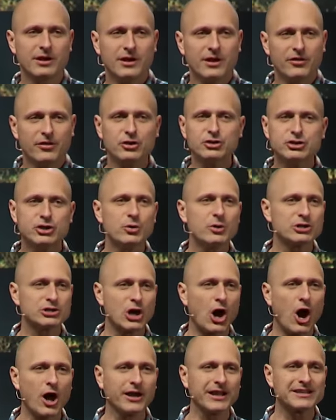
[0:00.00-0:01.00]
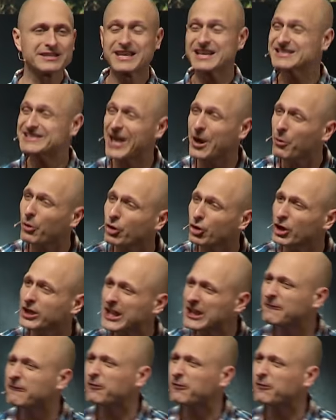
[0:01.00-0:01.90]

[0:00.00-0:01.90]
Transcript: the Jewish audience because they were looking